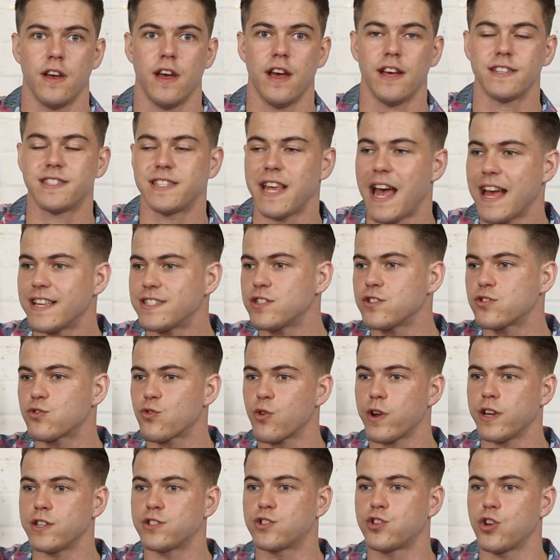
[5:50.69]
Assassin's
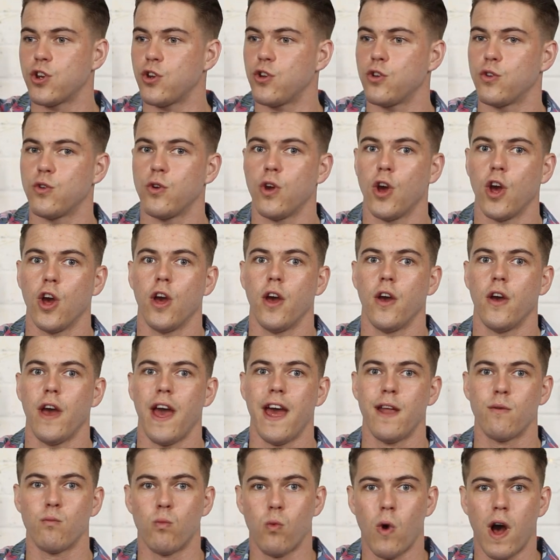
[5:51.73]
Creed 2
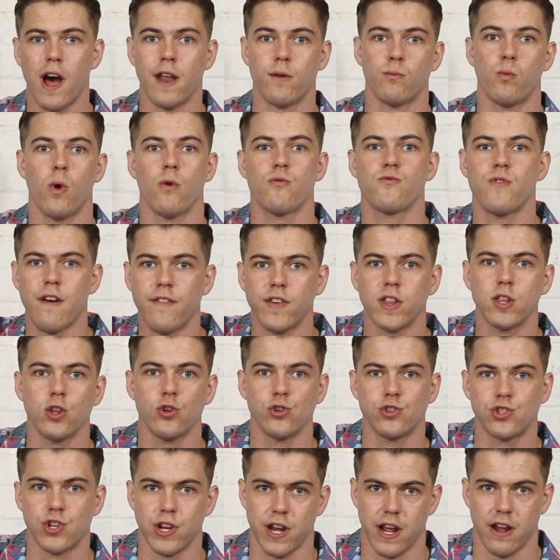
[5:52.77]
and 1 were
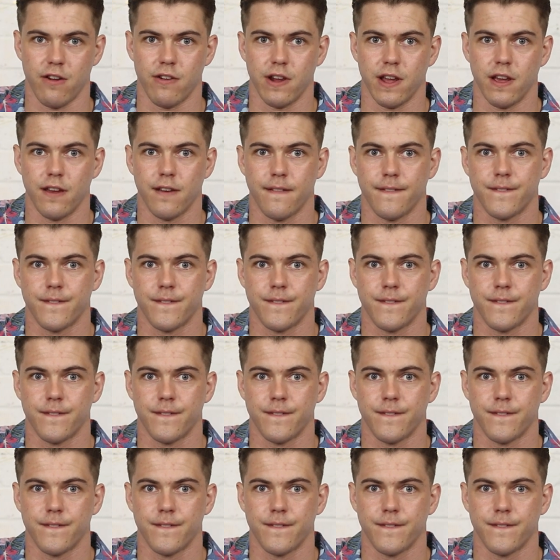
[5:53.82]
revolutionary.